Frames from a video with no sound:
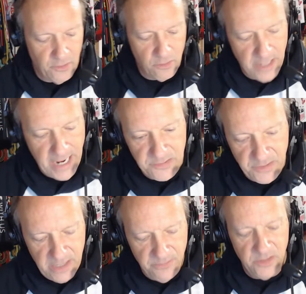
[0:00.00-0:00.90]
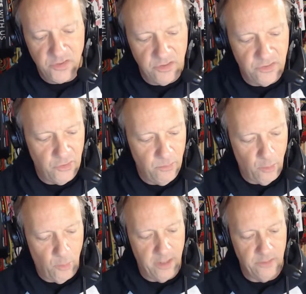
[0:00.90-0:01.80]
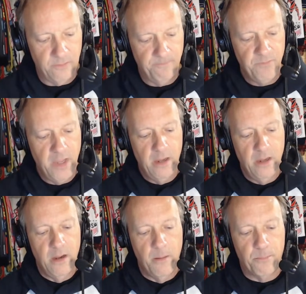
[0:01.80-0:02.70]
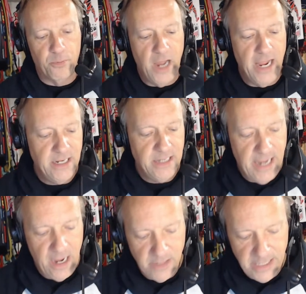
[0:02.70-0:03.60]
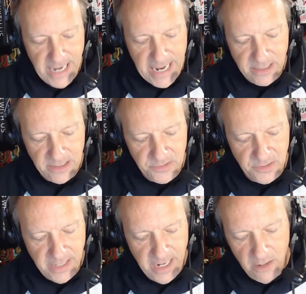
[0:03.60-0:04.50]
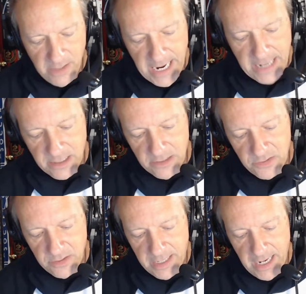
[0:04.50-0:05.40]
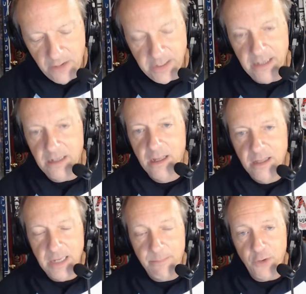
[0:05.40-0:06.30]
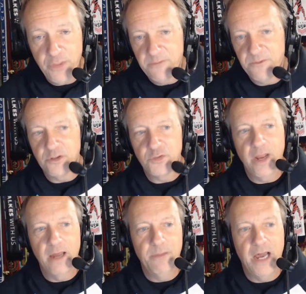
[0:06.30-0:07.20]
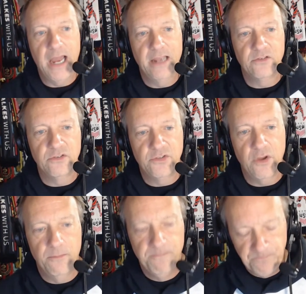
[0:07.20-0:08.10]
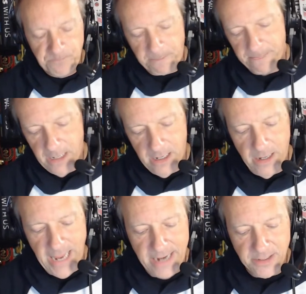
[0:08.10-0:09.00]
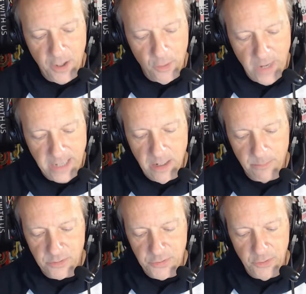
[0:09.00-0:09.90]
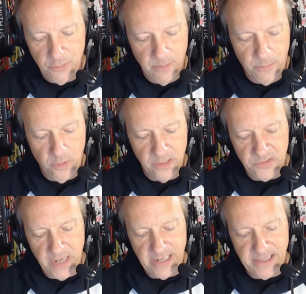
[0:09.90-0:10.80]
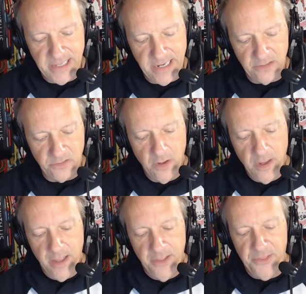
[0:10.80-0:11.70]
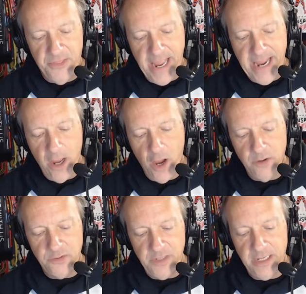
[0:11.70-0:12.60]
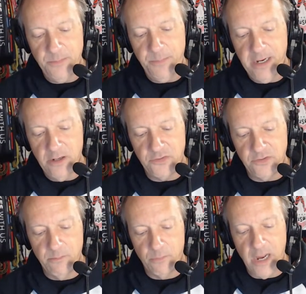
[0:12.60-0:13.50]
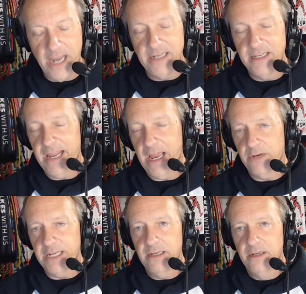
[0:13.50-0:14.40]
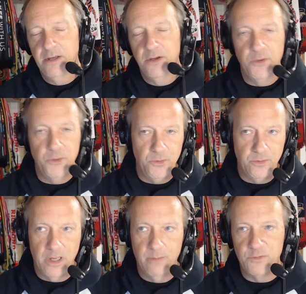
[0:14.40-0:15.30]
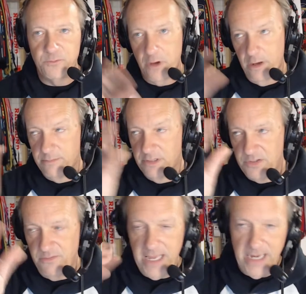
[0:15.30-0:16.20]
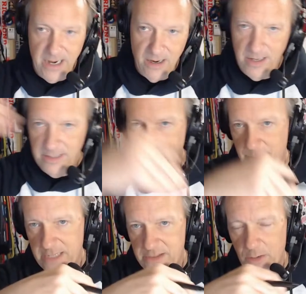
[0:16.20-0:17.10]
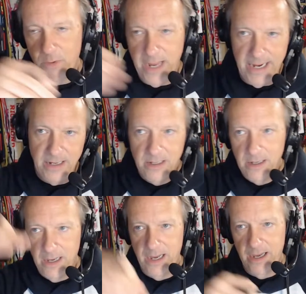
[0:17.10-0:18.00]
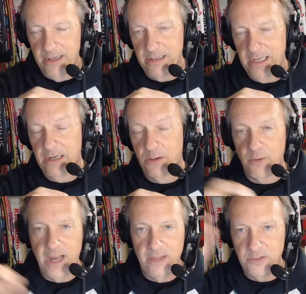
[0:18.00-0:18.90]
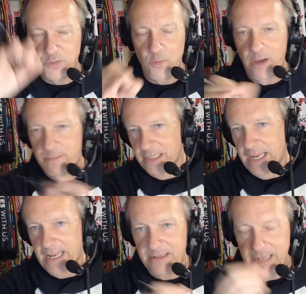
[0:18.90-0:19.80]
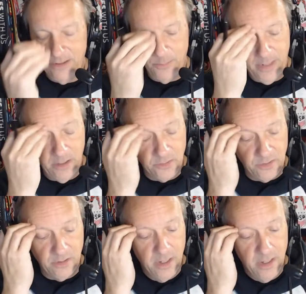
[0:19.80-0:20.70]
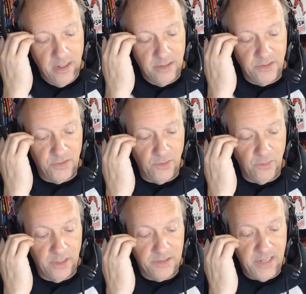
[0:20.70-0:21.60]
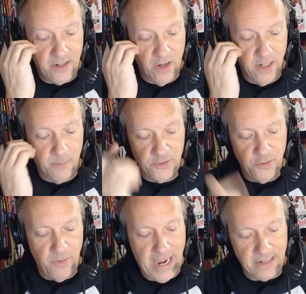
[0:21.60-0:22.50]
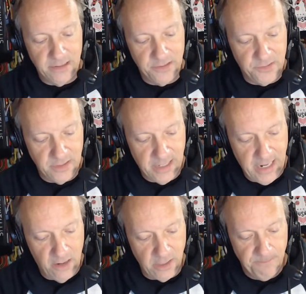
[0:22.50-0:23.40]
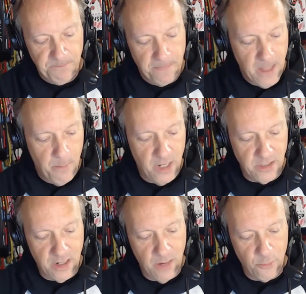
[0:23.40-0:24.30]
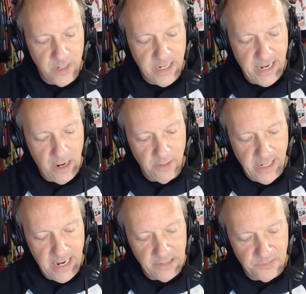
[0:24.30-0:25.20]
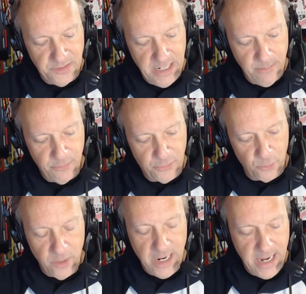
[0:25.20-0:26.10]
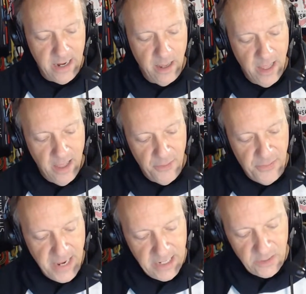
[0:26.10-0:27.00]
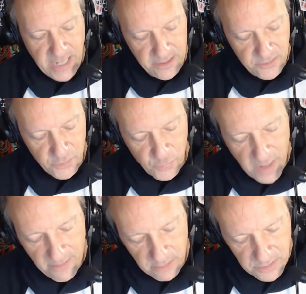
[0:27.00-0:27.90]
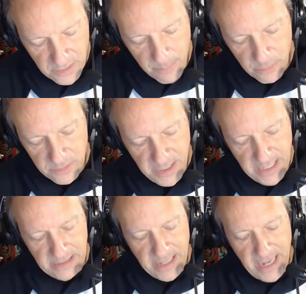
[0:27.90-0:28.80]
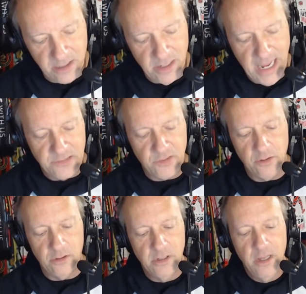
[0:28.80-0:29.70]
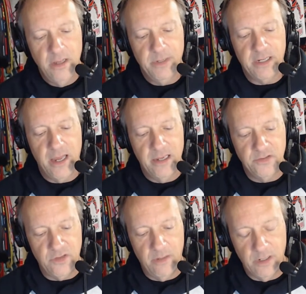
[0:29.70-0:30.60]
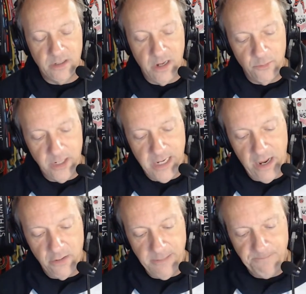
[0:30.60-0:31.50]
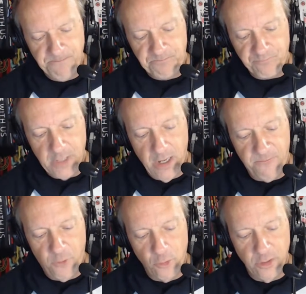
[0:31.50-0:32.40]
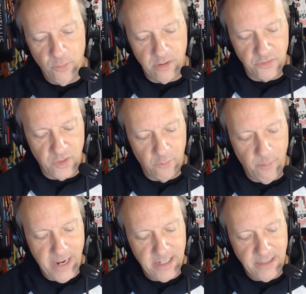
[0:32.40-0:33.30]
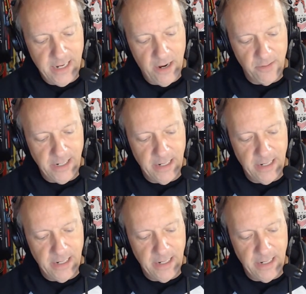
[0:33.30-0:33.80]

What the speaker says: Class A Division II boys, Bryan County and Atkinson County. Atkinson County, they both had first-round byes, and so Atco ranked number 2 in the boys' side of things. They host in Pearson, Bryan County, who comes from the Savannah area, and they make their way in and around the swamp, and they head down to Pearson to take on number 2 Atkinson County. Montgomery County as team 3, they get to travel to number 10 Atlanta Classical because Montgomery County 4-0 winners over Macon County.